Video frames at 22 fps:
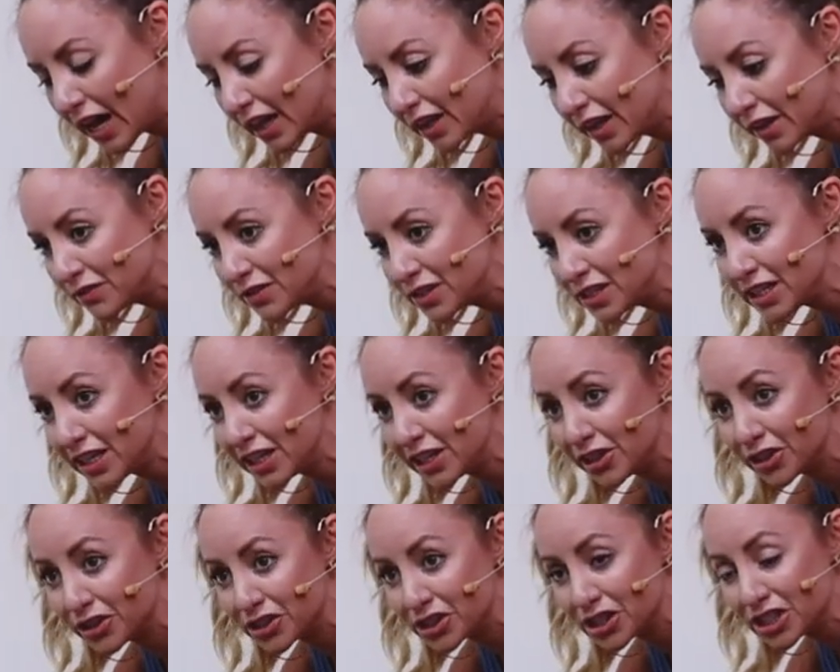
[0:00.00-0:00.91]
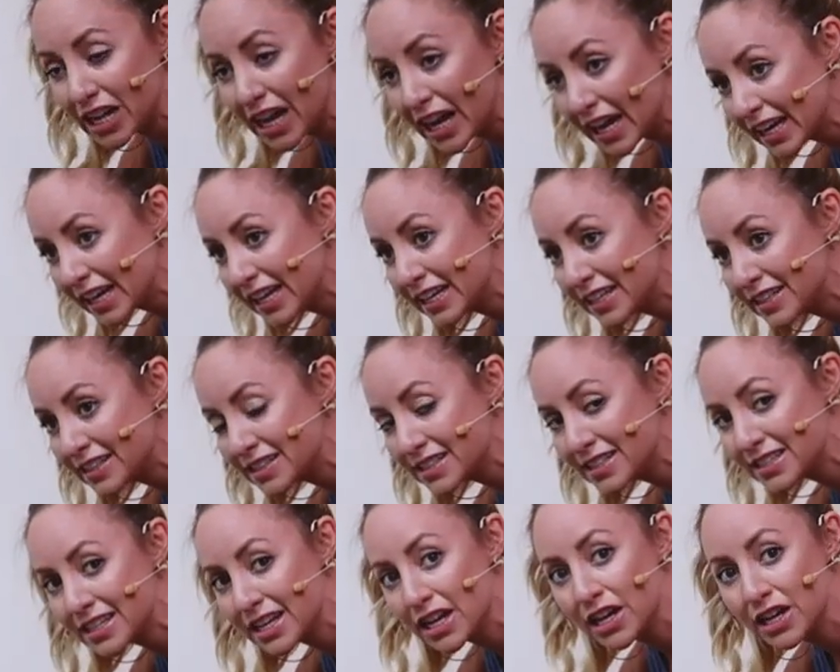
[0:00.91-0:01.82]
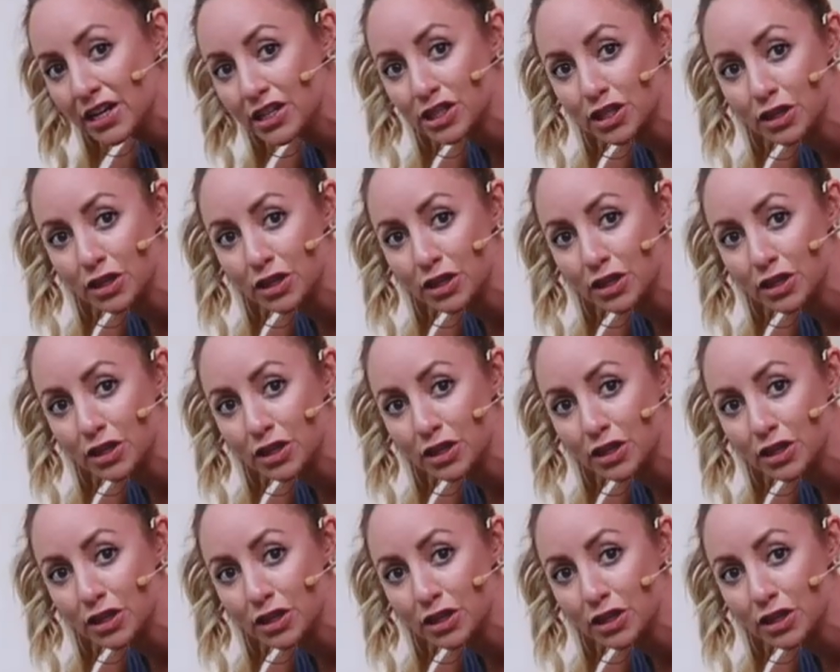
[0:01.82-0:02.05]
I love seeing your check-ins.